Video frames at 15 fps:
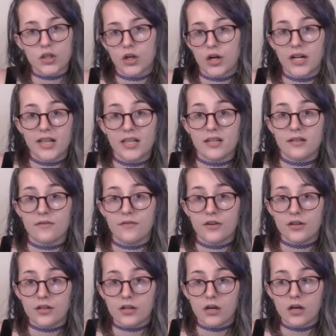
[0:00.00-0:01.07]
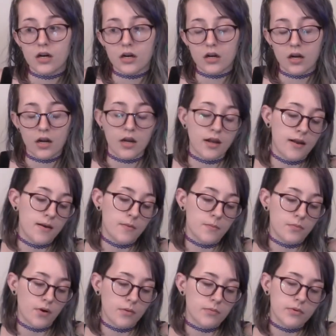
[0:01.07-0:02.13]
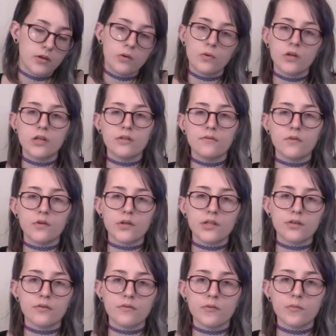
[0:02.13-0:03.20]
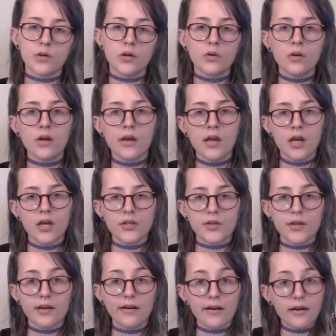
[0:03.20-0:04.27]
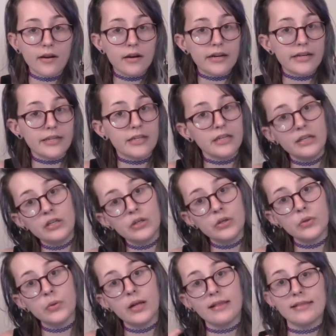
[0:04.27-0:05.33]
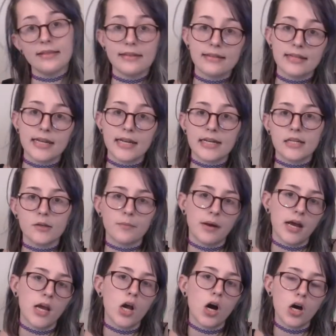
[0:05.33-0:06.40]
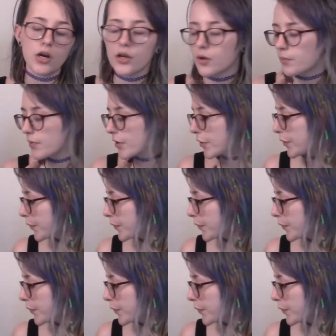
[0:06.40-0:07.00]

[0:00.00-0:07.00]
starting this first skirt and probably going to voiceover mode so that I can continue listening to my audiobook.